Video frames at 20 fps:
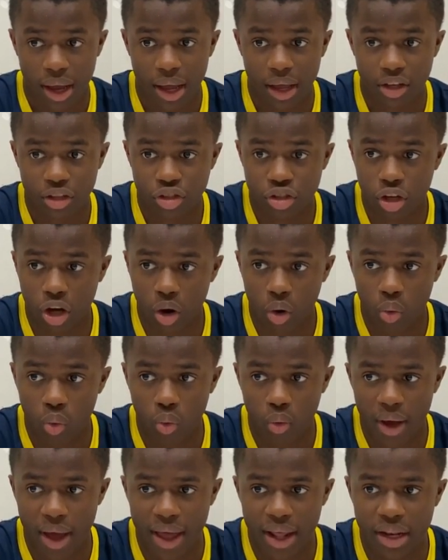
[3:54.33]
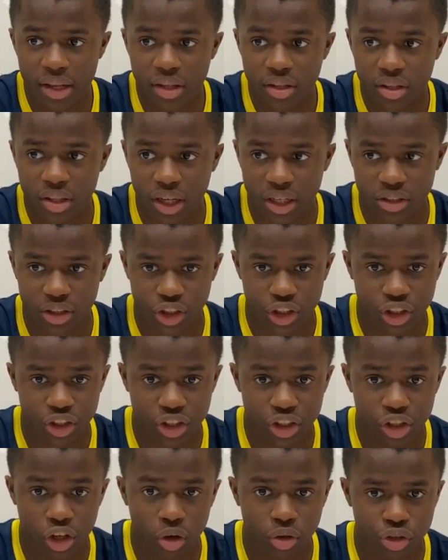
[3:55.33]
So when does the
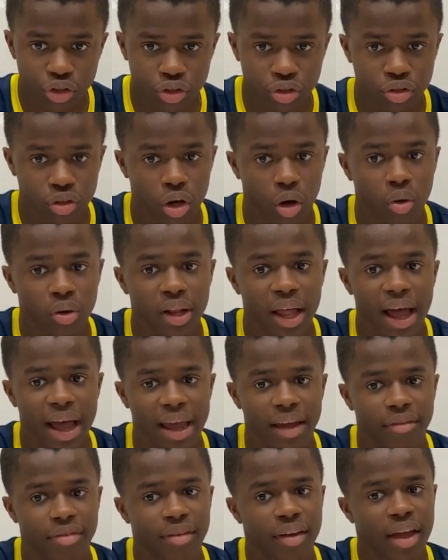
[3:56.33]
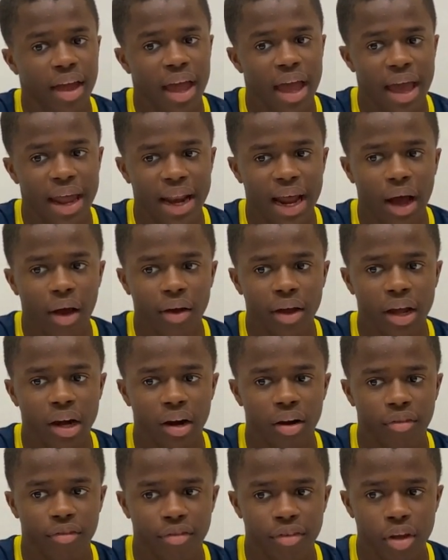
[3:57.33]
show go live, and how can
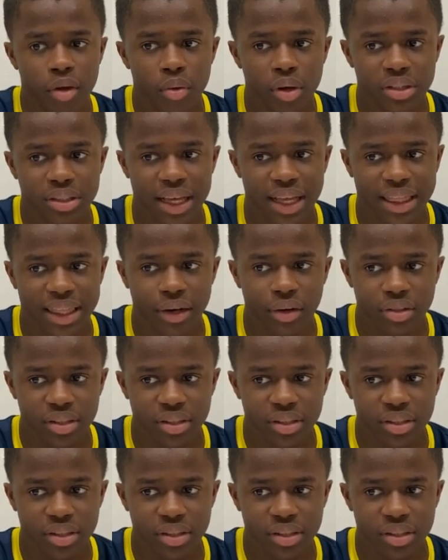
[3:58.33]
our viewers get their